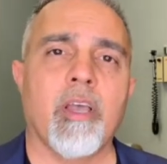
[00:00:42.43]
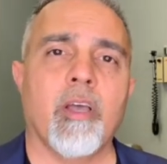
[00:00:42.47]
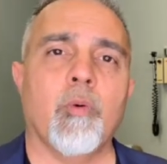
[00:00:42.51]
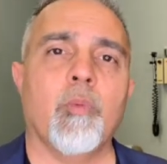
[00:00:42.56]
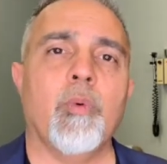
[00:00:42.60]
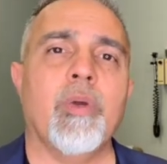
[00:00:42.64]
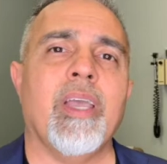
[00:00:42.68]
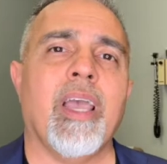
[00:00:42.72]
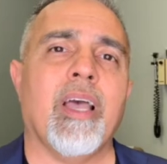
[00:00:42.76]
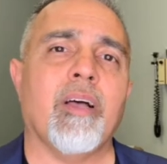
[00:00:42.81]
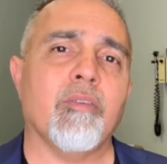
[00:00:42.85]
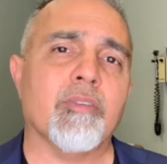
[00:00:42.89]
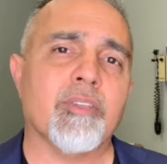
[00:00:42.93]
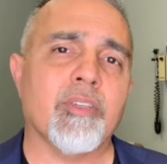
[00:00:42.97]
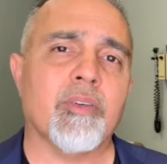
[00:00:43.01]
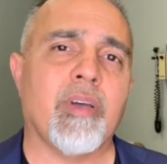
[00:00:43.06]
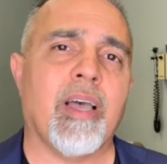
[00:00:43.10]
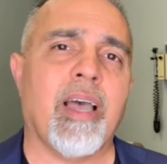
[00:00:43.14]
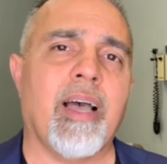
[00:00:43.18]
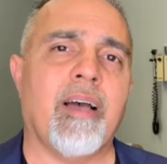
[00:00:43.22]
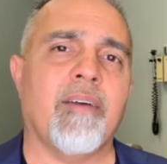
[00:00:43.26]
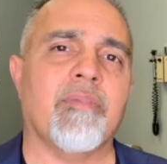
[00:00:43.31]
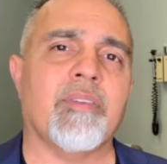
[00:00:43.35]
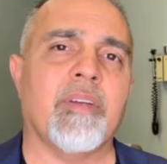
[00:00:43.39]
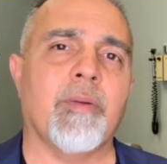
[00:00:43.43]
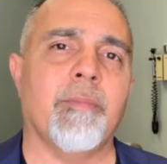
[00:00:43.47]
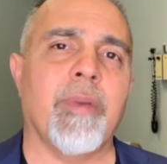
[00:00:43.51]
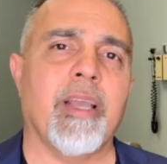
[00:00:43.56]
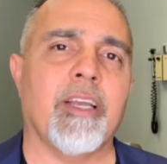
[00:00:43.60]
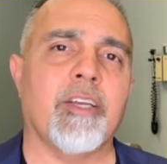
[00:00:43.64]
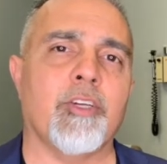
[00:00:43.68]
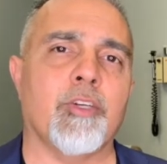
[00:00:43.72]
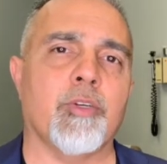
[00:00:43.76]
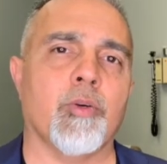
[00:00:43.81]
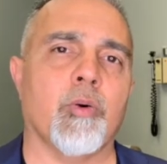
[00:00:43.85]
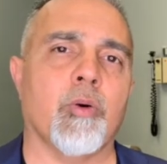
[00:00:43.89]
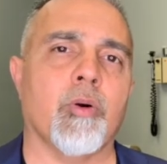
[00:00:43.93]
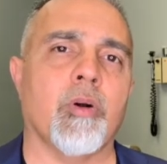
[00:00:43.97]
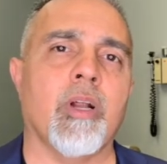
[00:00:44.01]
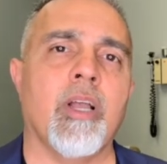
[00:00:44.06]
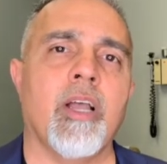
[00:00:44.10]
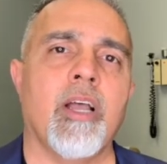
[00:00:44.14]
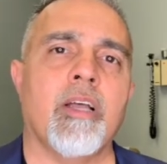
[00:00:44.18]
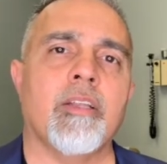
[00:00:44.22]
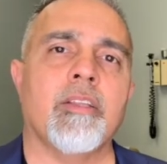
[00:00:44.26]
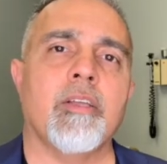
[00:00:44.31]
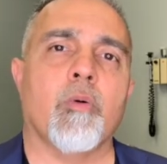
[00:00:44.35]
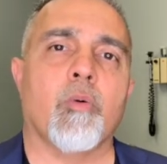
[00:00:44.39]
We also have to make sure
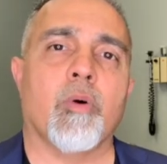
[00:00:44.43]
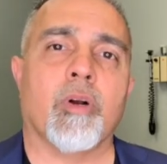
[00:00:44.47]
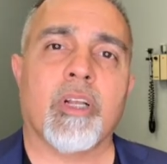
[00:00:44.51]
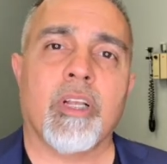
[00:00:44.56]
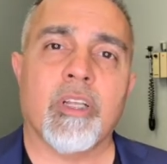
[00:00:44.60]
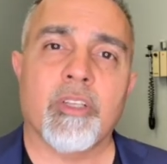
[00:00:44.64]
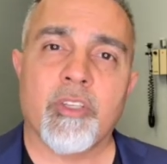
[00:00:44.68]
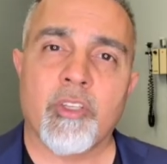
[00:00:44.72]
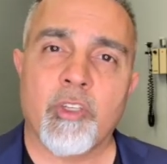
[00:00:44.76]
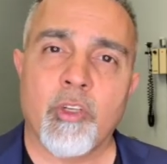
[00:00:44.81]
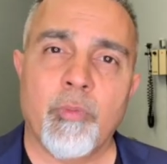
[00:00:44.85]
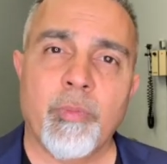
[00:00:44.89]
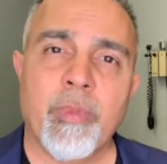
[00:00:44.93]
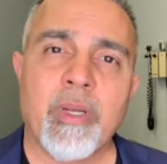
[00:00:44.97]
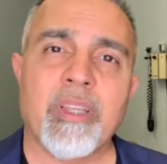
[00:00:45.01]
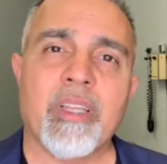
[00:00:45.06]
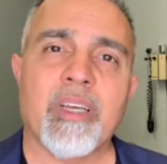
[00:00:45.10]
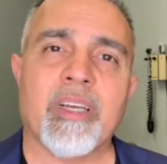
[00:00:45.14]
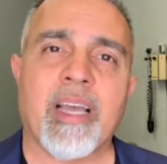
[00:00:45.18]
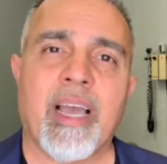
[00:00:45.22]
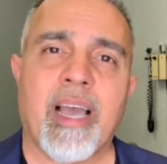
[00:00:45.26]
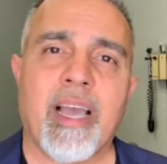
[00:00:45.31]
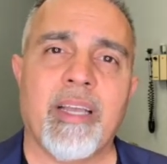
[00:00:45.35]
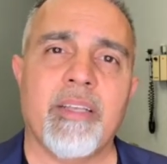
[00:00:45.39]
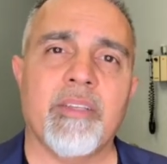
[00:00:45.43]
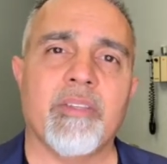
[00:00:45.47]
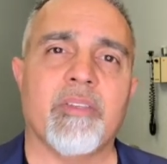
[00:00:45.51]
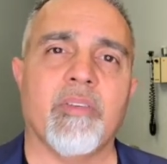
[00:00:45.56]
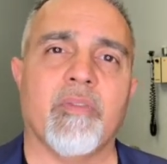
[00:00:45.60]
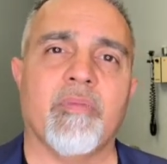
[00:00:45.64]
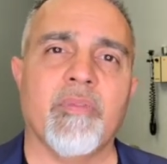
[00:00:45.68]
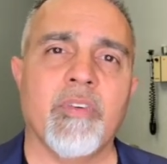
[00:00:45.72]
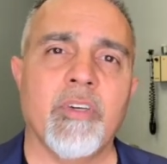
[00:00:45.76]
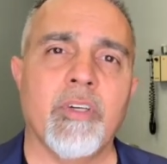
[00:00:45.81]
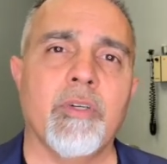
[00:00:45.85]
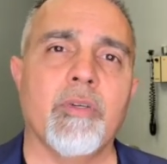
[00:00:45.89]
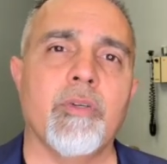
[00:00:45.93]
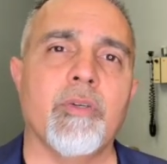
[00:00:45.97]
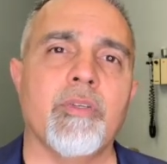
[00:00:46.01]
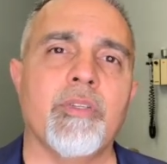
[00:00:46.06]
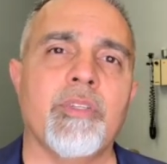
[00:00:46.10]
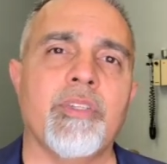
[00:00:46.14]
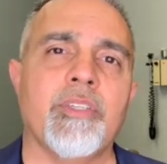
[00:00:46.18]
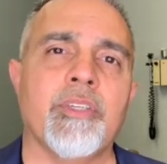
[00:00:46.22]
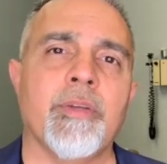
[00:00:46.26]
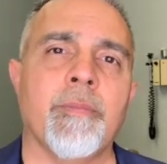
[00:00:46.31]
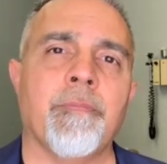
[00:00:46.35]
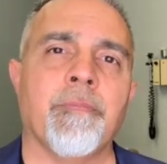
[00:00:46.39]
that we're consuming the kinds of
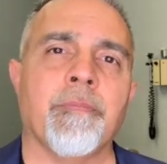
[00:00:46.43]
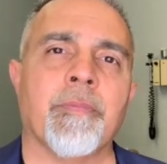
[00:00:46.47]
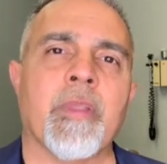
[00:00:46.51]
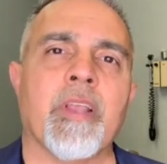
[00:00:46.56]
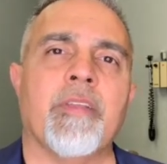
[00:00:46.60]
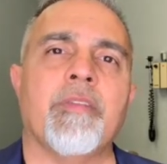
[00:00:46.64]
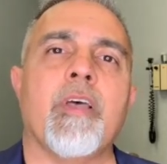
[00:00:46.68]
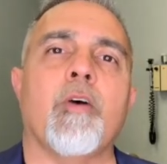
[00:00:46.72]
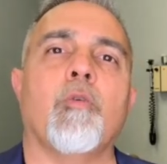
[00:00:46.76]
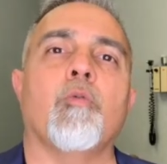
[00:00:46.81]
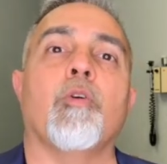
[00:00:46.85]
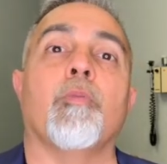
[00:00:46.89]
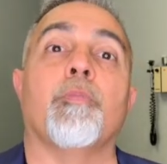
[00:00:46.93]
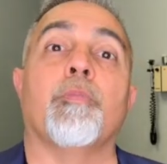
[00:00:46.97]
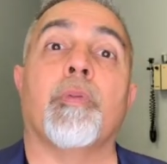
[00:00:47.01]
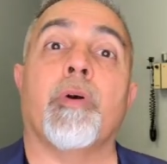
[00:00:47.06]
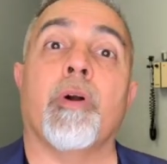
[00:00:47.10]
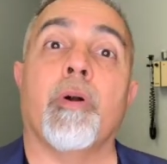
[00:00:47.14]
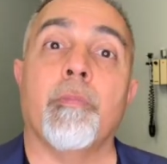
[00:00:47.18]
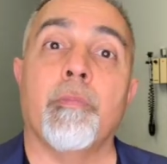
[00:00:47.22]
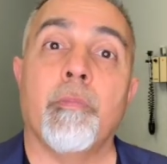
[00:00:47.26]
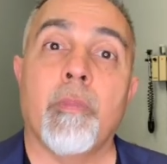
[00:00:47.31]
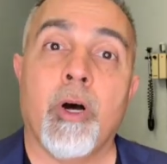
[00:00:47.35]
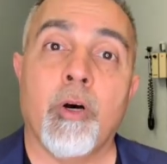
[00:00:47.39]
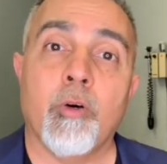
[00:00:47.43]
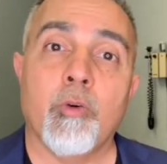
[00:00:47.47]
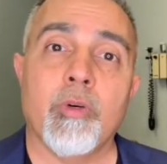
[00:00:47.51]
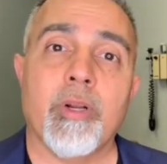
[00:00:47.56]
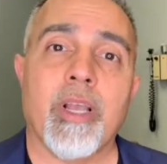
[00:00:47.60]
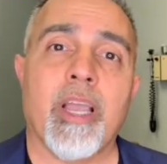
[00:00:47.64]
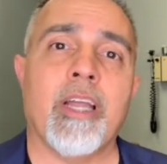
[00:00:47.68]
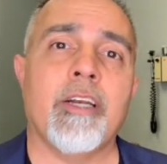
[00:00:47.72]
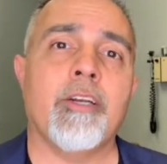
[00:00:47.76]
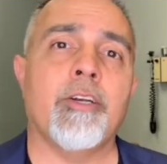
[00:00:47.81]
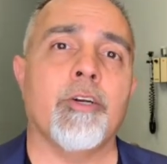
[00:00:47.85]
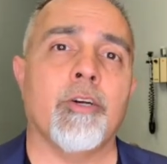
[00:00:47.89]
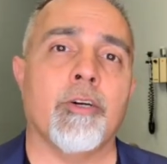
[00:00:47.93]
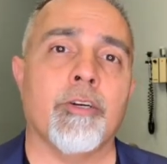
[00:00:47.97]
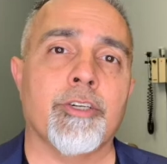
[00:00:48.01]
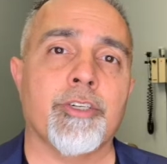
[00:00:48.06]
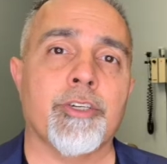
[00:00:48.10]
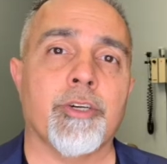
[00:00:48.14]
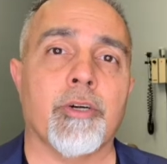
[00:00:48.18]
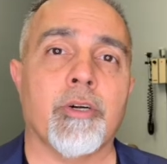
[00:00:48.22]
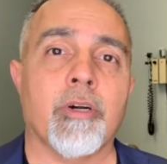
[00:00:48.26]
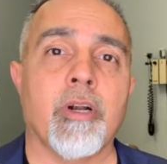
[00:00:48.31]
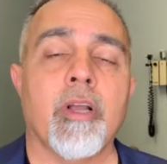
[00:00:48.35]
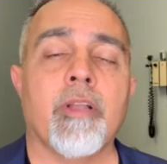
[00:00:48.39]
foods that will promote and
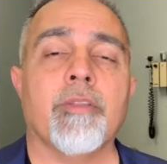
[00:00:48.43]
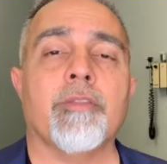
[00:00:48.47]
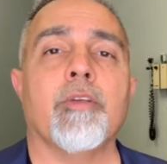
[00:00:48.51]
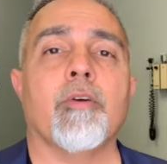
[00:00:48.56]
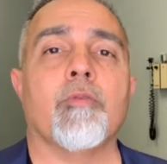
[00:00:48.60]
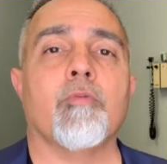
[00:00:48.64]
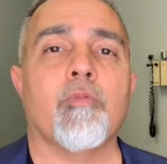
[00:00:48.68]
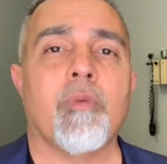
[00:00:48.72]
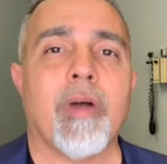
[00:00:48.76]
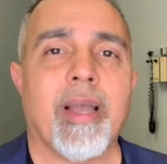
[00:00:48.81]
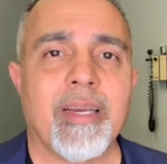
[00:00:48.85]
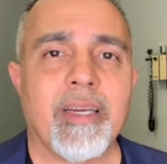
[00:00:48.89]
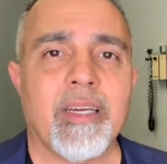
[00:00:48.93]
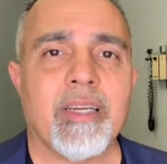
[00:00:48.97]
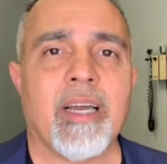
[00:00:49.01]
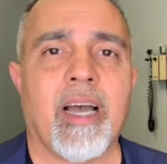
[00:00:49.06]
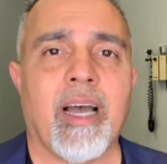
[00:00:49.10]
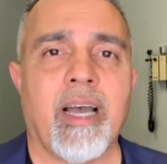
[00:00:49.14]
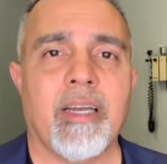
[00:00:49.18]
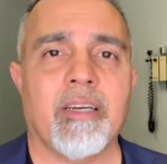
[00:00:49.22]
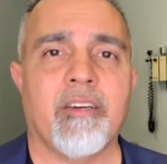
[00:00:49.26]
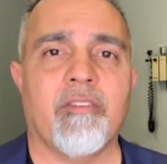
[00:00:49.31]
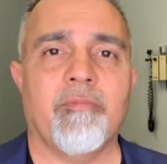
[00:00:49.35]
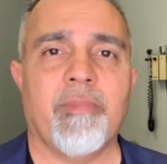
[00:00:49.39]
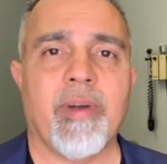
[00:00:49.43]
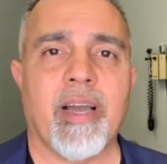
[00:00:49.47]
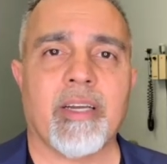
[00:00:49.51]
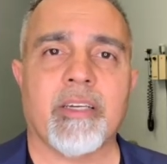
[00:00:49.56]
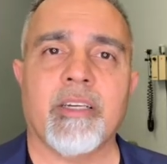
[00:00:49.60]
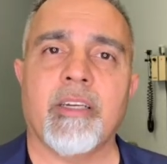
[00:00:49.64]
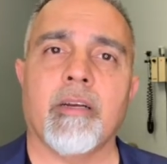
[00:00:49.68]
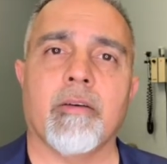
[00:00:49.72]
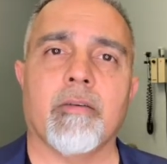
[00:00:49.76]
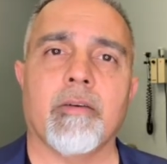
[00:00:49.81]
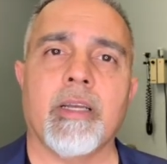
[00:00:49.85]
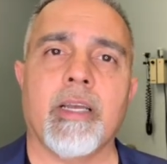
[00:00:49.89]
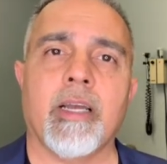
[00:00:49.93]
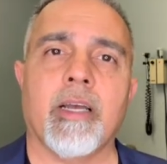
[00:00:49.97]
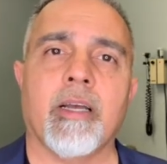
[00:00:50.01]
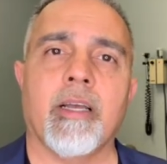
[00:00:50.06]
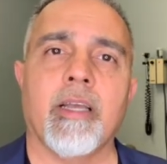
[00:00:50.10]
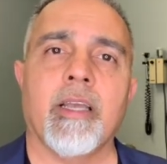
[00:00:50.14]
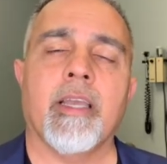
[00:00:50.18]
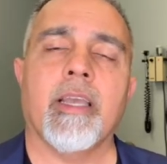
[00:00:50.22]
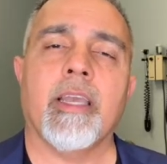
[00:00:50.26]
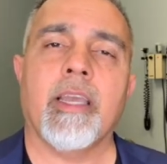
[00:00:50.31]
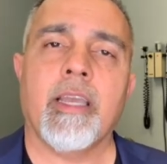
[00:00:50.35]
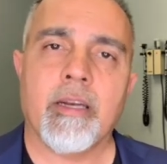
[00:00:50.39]
nurture the right kind of bacteria
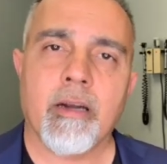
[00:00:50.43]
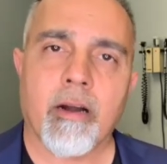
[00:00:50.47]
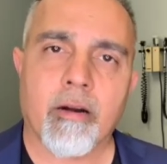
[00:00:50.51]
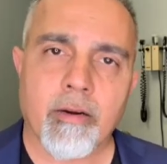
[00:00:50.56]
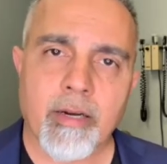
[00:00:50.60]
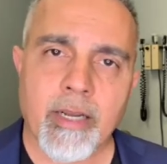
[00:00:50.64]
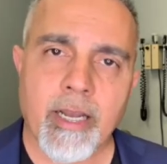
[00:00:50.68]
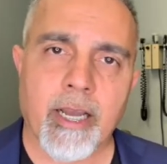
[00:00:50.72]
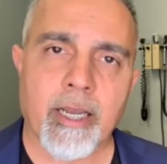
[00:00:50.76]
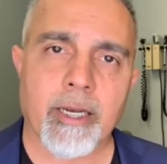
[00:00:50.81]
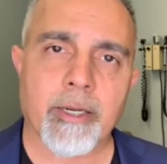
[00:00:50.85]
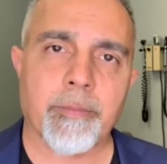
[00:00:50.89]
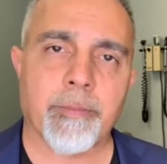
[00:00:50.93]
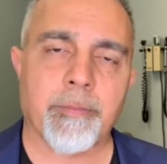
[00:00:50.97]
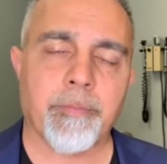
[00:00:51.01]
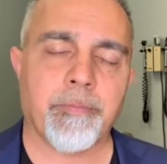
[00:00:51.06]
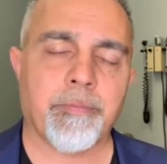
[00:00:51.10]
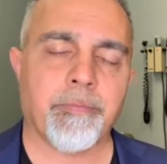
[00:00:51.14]
in our gut.